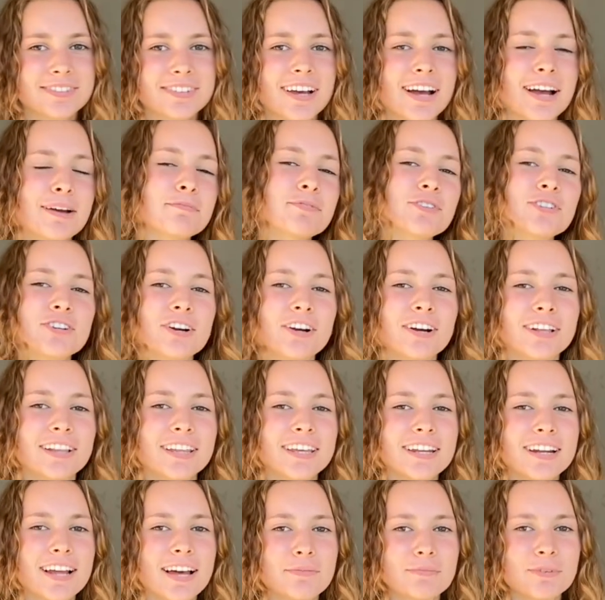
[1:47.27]
I'm
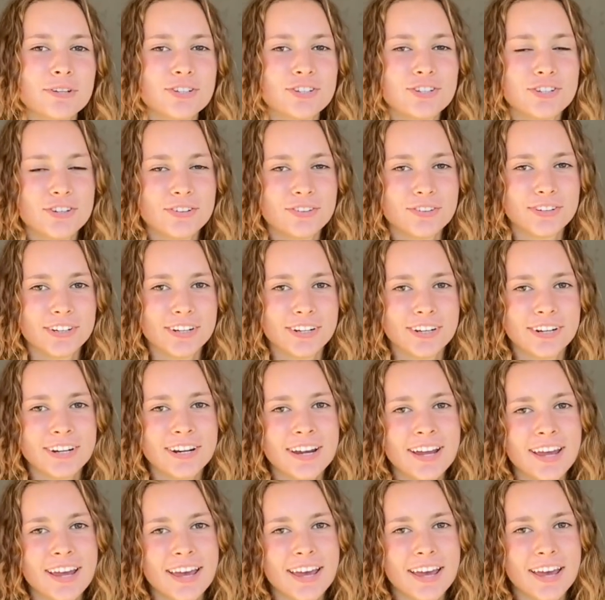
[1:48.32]
Charlotte, I'm a
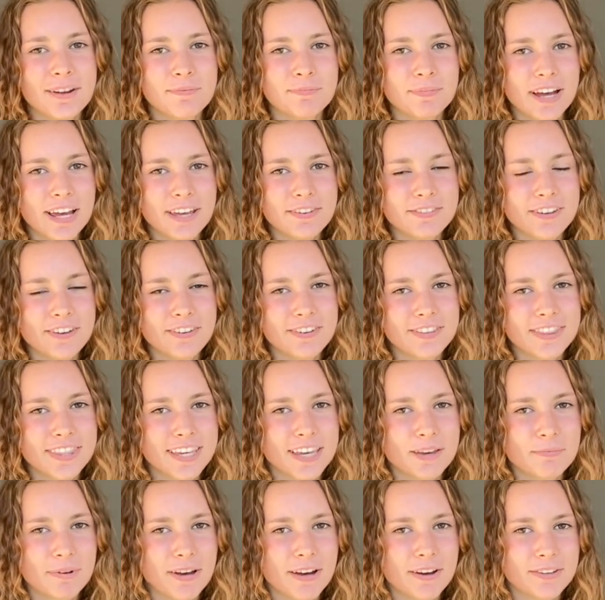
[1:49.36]
junior, and my favorite
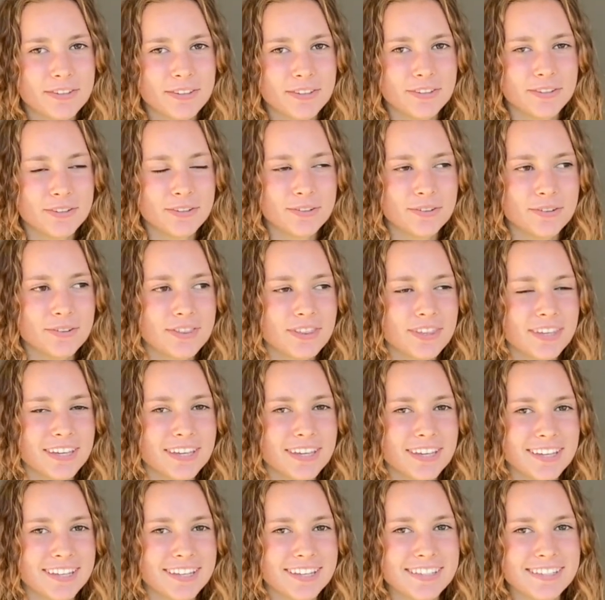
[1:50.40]
thing about youth
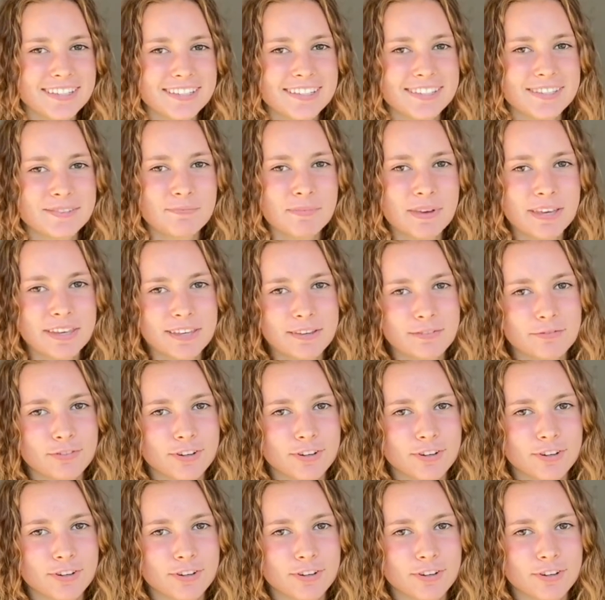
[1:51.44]
is making